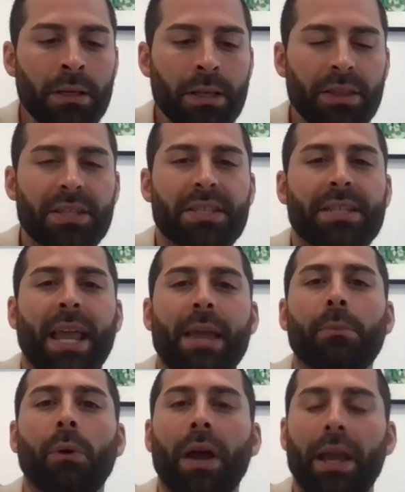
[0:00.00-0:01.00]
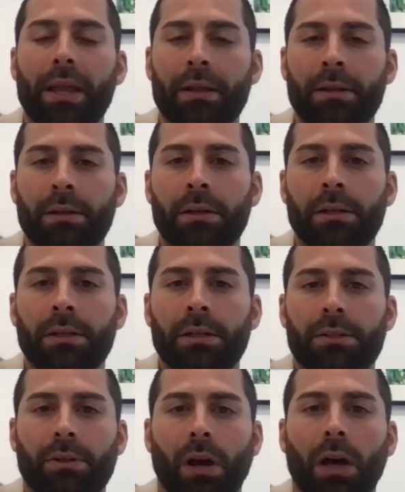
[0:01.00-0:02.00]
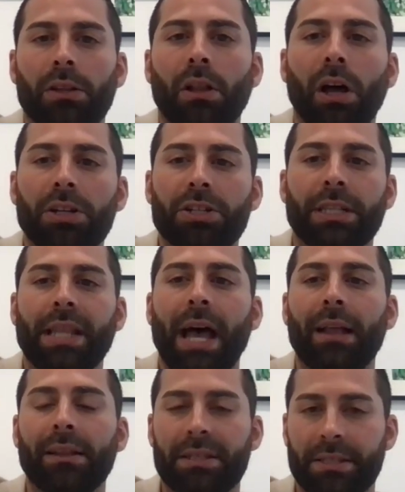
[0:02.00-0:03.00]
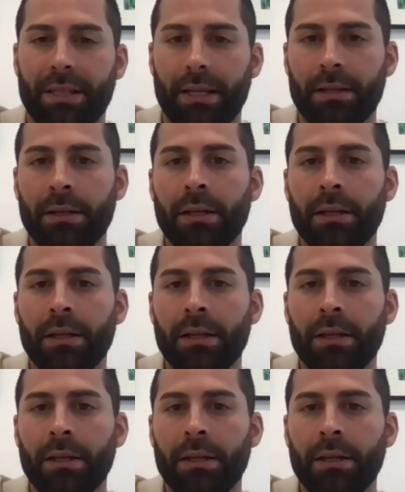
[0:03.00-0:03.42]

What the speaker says: the same way on launching that listing.